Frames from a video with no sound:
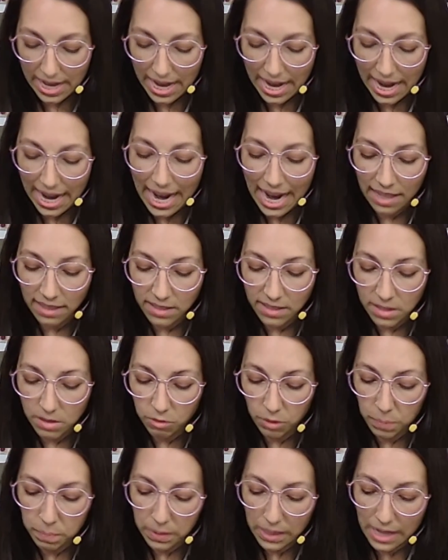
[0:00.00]
Alice
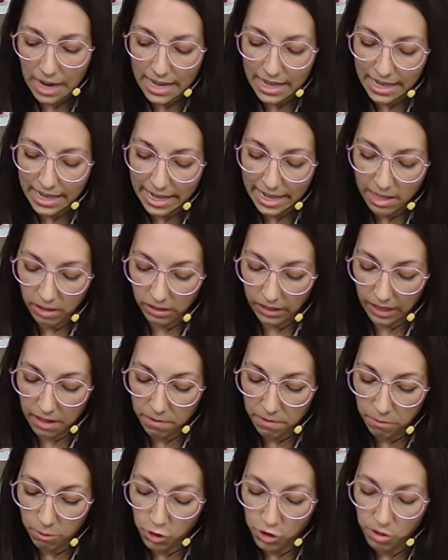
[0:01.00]
replied eagerly,
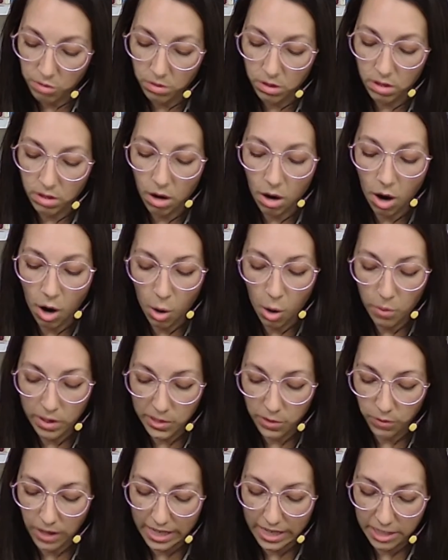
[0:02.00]
for she was
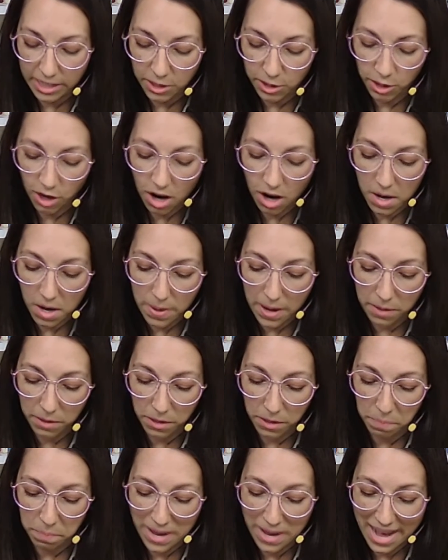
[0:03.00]
always ready to talk about
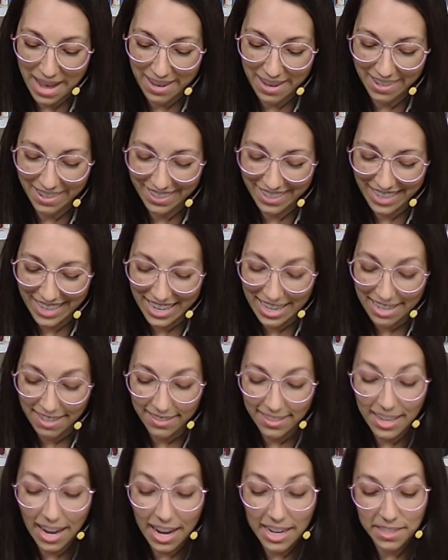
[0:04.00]
her pet.
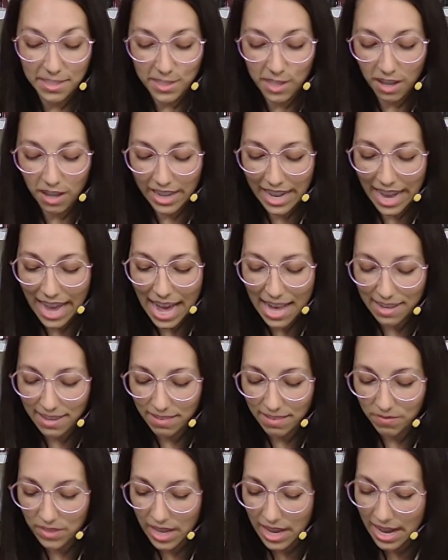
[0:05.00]
Dinah's our cat,
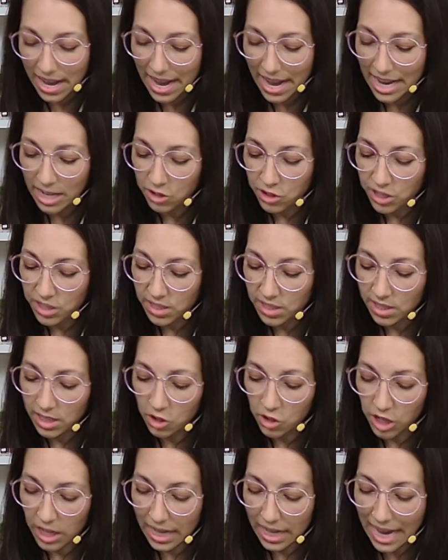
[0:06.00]
and she's such
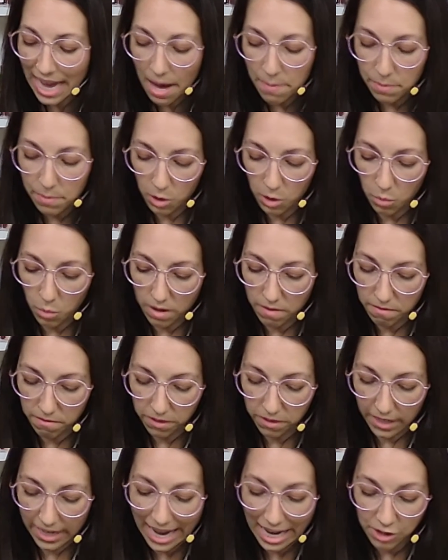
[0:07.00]
a capital one for
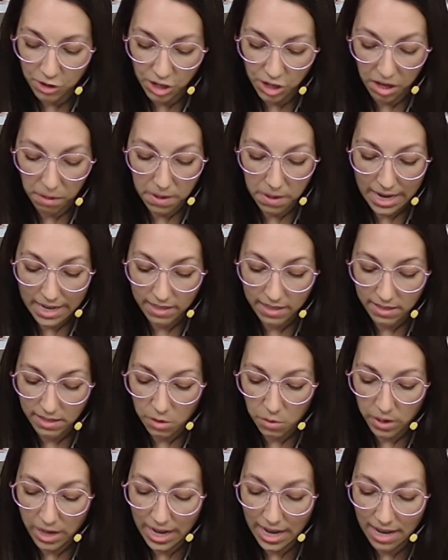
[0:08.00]
catching mice, you
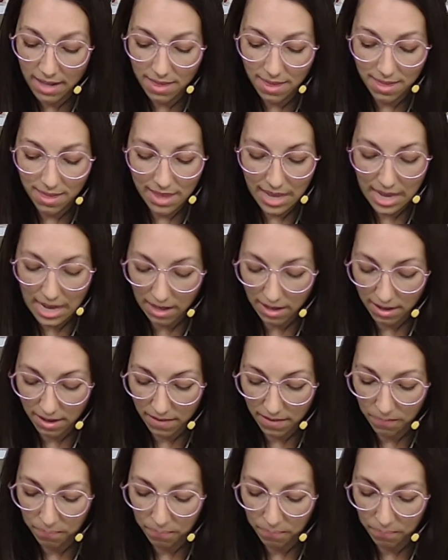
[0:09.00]
can't think.